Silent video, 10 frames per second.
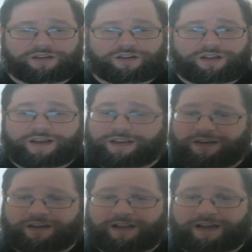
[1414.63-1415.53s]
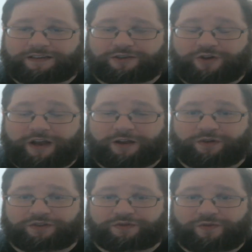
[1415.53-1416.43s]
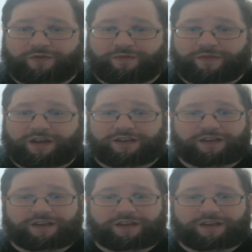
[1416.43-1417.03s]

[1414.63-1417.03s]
like in a classic Dragon Quest form,